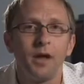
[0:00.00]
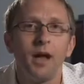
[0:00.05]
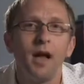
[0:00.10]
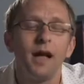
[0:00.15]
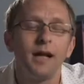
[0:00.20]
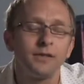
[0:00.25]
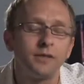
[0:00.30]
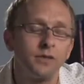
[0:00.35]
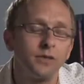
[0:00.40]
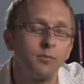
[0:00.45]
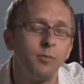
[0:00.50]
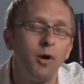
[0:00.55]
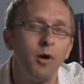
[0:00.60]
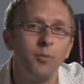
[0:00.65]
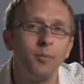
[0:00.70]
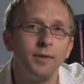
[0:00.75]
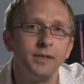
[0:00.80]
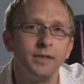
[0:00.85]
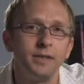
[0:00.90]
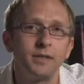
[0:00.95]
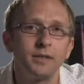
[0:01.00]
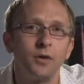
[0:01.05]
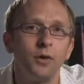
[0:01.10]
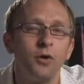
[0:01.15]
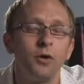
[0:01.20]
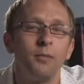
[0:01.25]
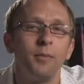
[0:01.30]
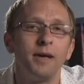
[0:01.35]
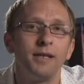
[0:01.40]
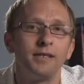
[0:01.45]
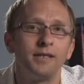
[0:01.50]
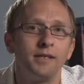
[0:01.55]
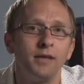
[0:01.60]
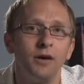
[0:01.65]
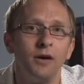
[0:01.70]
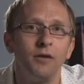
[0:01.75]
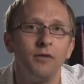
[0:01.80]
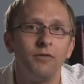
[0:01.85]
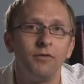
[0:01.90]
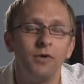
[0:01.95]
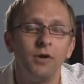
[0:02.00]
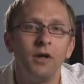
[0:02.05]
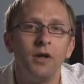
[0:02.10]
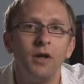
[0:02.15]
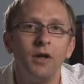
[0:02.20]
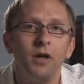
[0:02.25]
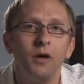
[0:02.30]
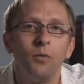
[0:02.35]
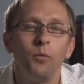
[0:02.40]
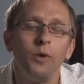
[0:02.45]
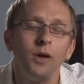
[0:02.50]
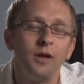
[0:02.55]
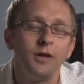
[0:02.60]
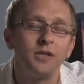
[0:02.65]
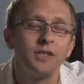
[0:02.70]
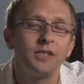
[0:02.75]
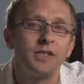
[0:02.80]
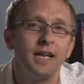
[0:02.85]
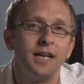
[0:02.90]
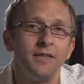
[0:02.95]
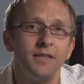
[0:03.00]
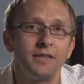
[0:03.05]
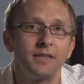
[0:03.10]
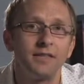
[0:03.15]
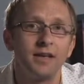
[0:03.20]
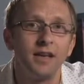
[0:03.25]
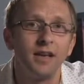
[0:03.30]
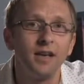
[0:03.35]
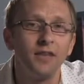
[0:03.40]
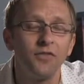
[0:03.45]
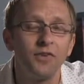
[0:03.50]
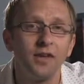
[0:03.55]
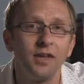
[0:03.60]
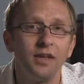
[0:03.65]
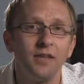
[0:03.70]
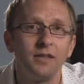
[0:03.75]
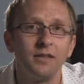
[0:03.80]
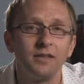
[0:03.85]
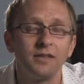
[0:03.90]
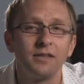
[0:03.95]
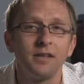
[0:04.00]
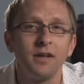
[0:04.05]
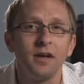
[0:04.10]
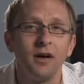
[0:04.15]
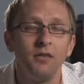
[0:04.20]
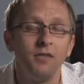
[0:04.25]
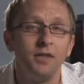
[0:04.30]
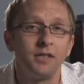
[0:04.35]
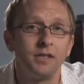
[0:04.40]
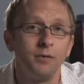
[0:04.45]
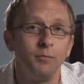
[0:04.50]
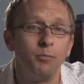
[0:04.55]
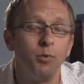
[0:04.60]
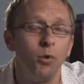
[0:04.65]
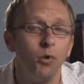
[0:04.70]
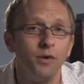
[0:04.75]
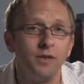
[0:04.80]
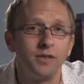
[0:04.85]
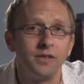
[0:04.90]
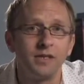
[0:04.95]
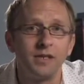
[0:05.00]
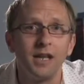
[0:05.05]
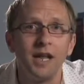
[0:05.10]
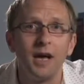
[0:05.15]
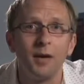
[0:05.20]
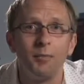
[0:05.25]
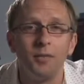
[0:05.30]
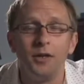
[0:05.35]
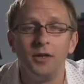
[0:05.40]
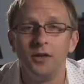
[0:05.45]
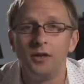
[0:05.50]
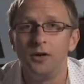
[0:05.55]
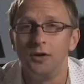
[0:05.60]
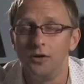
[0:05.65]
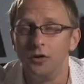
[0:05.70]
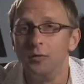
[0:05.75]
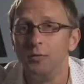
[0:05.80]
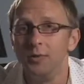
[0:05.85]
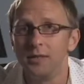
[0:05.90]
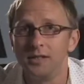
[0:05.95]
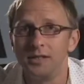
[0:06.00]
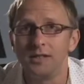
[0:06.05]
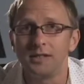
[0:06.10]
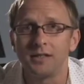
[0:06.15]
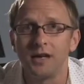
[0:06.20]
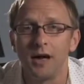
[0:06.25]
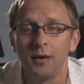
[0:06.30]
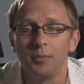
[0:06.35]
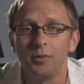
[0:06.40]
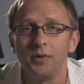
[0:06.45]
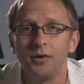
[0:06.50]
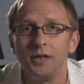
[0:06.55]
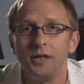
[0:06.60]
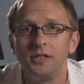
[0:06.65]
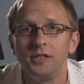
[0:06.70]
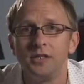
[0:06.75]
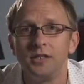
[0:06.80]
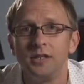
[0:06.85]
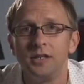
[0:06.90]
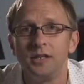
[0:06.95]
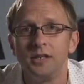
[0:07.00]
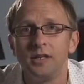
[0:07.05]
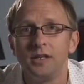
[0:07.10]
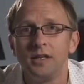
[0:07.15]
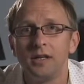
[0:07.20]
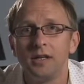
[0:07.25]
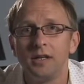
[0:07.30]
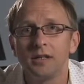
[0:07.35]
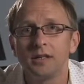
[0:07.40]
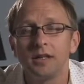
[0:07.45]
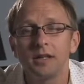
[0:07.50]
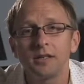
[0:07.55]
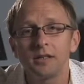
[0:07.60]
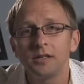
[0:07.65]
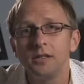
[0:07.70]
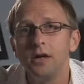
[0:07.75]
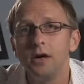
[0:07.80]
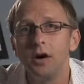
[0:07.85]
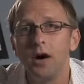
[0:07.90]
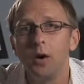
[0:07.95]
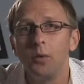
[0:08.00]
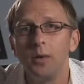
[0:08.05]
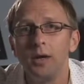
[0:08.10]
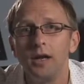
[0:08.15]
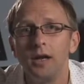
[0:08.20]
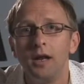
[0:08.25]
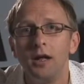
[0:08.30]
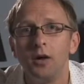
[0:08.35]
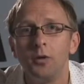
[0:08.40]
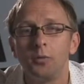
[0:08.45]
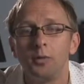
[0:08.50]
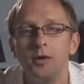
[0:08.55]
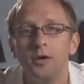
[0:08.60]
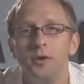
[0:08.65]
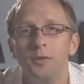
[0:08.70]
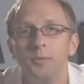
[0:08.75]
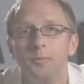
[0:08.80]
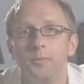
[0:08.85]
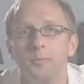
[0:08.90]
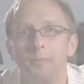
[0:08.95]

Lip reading: As a small business owner myself, we understand the significance of this important step in your new business operation. Let us know how we can help you.